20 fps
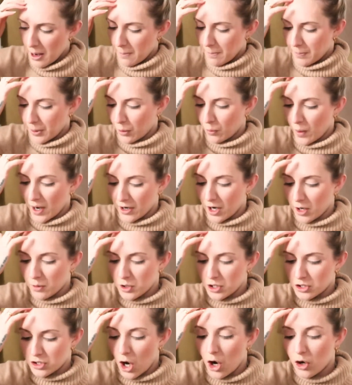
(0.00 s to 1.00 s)
but when I
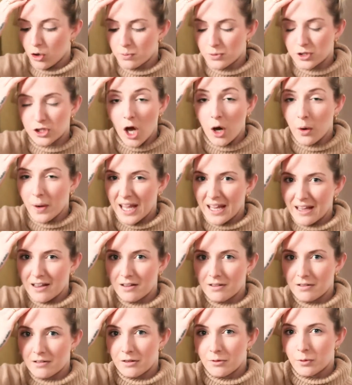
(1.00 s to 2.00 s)
was home
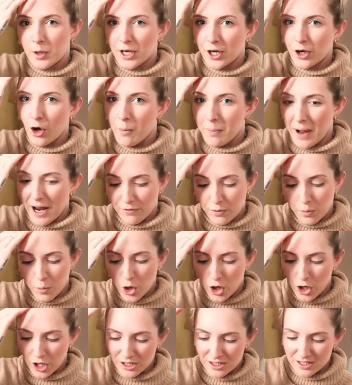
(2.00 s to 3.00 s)
sewing, when I got back from
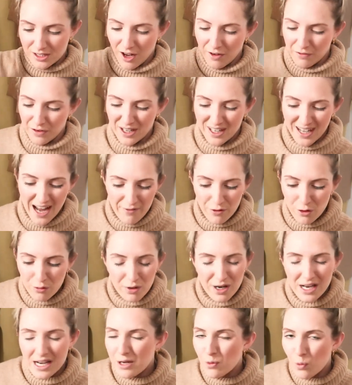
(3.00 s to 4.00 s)
work and stuff, never
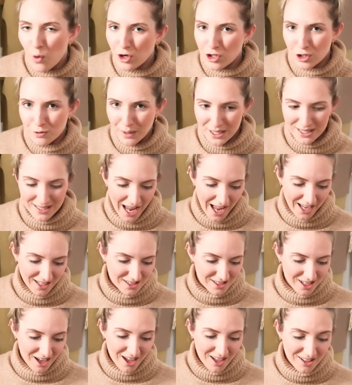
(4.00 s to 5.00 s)
really washed my
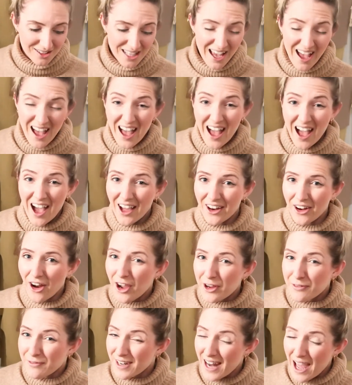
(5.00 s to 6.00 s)
textiles, and
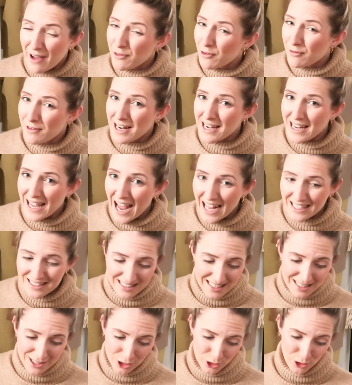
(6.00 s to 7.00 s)
I've never really had
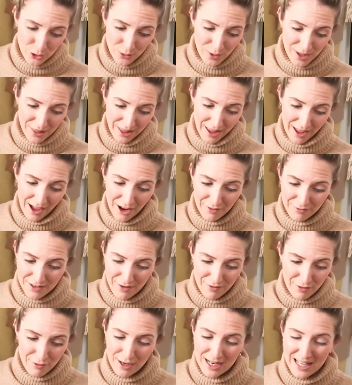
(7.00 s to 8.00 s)
an issue with it. I've
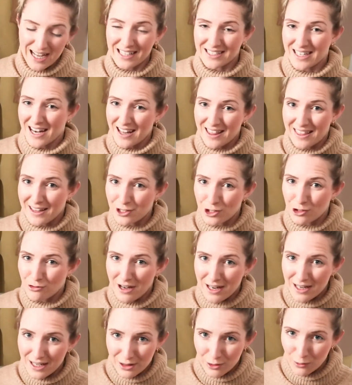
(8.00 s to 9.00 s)
never really had anything
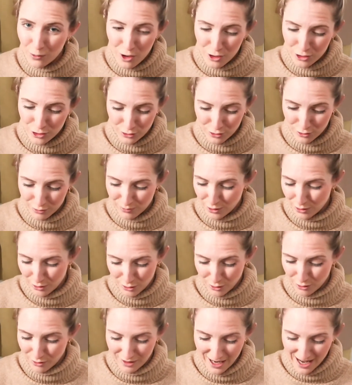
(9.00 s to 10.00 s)
shrink in the wash
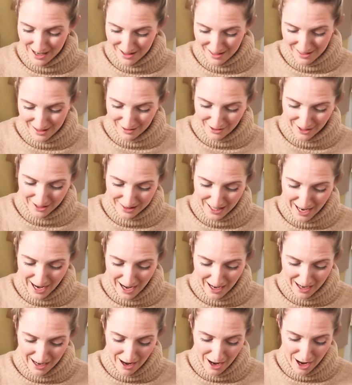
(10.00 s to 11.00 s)
or anything like
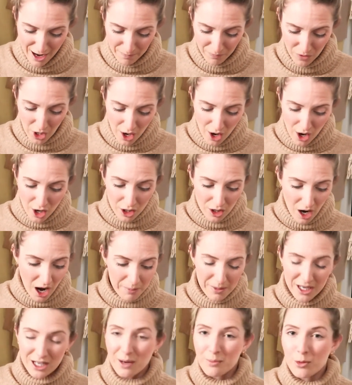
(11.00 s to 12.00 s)
that. I
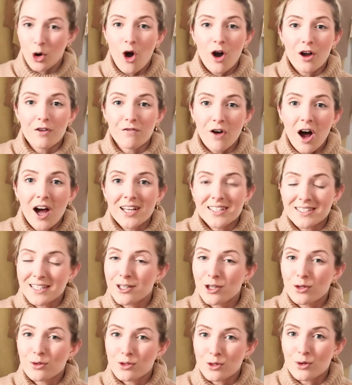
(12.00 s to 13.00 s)
mean, I'm not advising
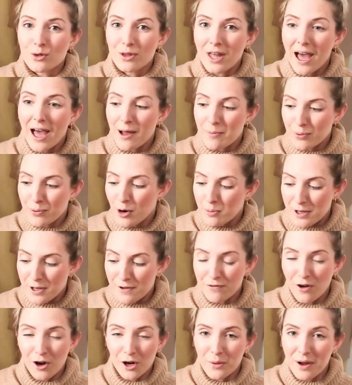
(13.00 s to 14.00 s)
you do that, probably
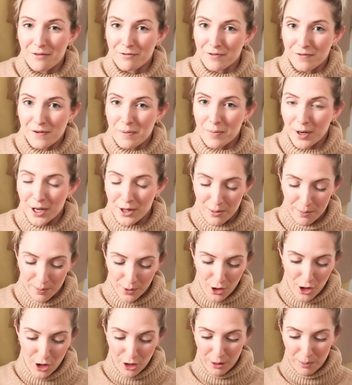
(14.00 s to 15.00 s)
follow everything by the
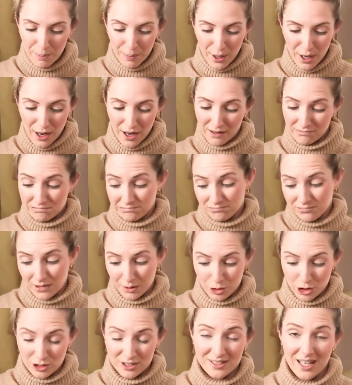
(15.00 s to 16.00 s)
book, but
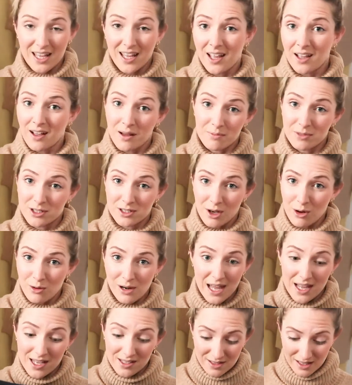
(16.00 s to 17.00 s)
I'm just saying, I'm so
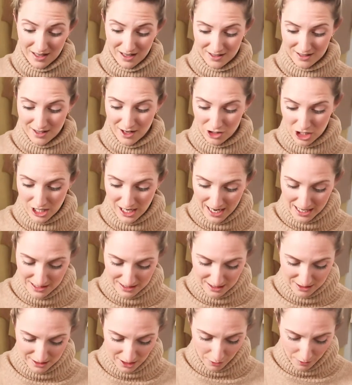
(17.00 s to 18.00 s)
lazy, such a
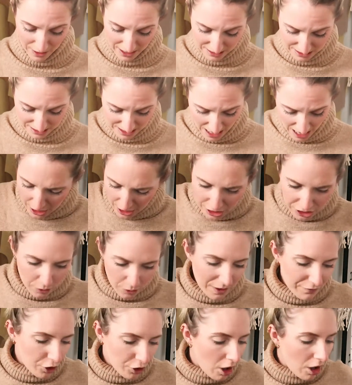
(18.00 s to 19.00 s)
lazy sewist. So
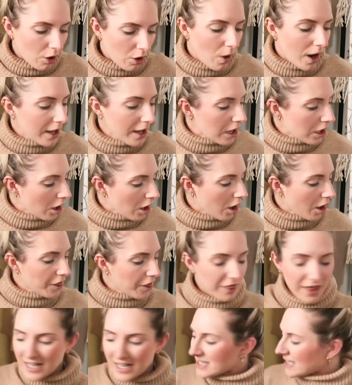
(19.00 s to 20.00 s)
I've got quite a
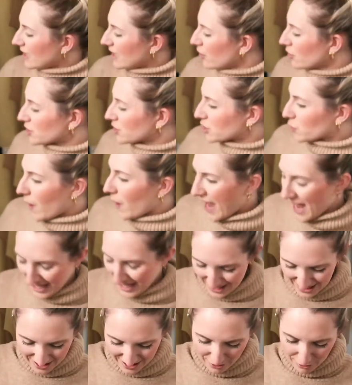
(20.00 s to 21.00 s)
lot. This little square
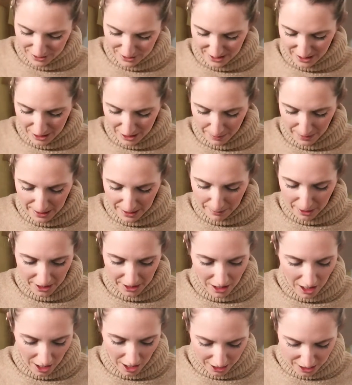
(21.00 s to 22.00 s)
here is going to be my
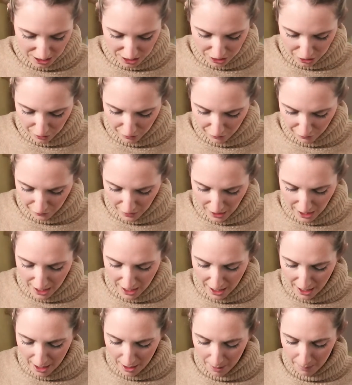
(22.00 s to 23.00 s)
kind
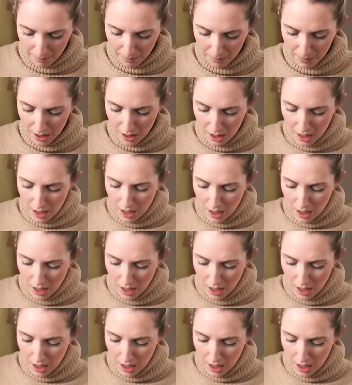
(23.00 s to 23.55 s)
of